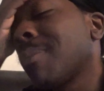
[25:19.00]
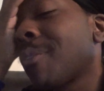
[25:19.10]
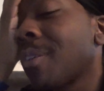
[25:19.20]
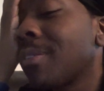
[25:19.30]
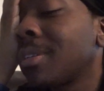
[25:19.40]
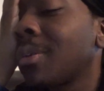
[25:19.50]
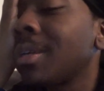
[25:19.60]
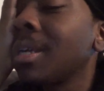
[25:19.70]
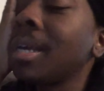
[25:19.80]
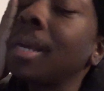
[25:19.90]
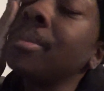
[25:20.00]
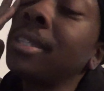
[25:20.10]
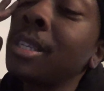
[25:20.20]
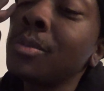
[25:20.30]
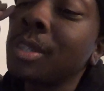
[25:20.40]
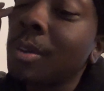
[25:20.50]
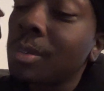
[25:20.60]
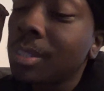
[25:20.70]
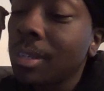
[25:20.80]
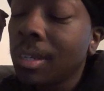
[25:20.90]
of my favorite Tony MCU
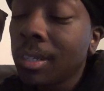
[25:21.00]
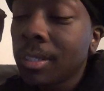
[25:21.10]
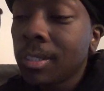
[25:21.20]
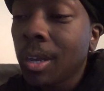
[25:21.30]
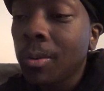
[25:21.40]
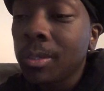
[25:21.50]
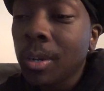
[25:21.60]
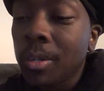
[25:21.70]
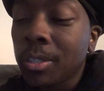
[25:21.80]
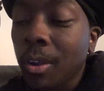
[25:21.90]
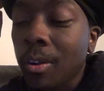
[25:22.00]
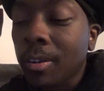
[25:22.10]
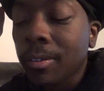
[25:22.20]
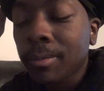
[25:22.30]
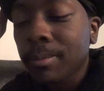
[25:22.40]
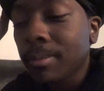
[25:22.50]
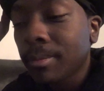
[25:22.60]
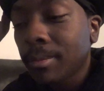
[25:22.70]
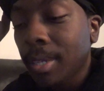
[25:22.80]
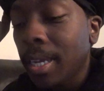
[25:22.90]
jokes. So Tony Stark,
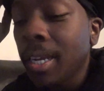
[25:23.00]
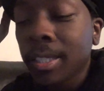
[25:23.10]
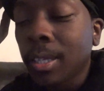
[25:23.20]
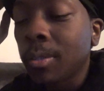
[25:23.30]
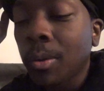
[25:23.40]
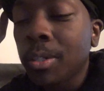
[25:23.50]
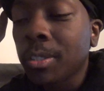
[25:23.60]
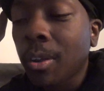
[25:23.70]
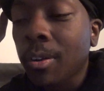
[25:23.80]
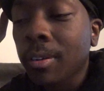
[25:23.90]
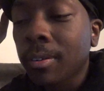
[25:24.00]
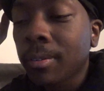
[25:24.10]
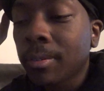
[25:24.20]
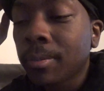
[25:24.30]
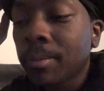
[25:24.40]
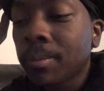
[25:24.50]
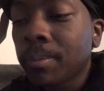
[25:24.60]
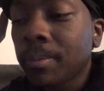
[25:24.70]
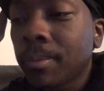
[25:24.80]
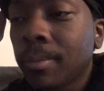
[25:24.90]
it is so Tony Stark.
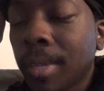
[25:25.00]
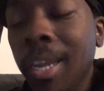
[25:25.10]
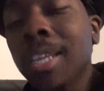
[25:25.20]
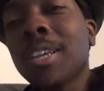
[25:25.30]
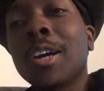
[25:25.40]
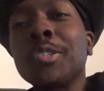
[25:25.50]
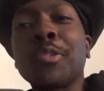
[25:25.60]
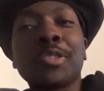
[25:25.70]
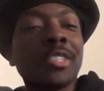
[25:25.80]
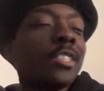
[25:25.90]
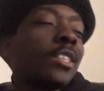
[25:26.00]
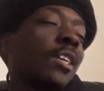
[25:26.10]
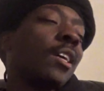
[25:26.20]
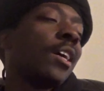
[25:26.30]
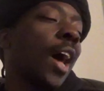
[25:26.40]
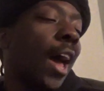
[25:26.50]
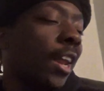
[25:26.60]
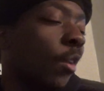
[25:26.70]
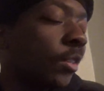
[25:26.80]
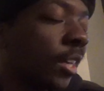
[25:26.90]
That is controversial as shit. I
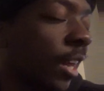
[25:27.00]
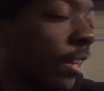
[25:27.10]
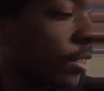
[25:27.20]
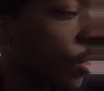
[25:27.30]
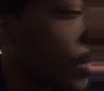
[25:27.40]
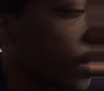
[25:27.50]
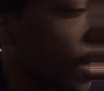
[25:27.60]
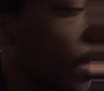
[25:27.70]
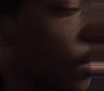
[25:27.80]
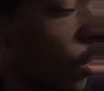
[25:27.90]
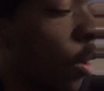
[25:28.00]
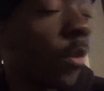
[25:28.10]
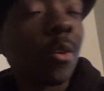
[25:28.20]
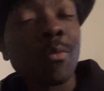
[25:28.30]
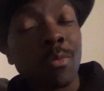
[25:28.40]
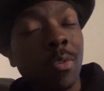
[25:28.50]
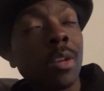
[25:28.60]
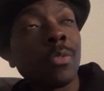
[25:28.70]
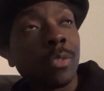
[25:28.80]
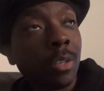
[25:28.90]
didn't know he said that. So he said, you know, if I, if I
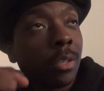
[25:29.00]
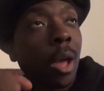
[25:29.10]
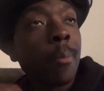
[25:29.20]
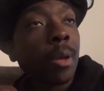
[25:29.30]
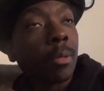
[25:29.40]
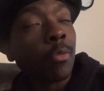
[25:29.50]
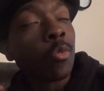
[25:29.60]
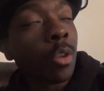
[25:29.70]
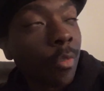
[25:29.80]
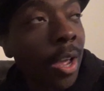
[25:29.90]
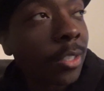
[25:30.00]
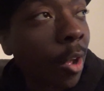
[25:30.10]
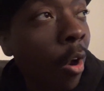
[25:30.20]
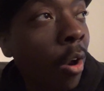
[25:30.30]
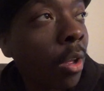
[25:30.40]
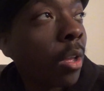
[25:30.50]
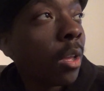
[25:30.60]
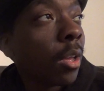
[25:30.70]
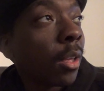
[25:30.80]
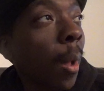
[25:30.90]
lift the, I become the ruler of Asgard,
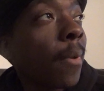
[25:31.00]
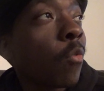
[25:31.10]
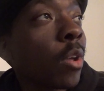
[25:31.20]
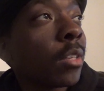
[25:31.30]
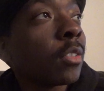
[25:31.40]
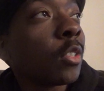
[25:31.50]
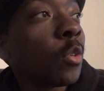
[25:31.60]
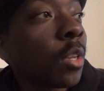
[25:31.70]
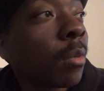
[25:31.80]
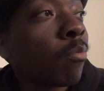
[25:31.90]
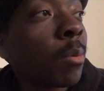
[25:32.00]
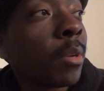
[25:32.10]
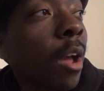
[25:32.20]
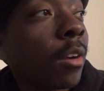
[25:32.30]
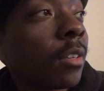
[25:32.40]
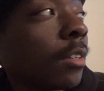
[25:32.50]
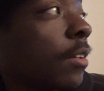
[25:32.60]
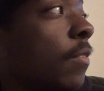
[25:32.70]
and I'll be reinstituting Prima Nocta.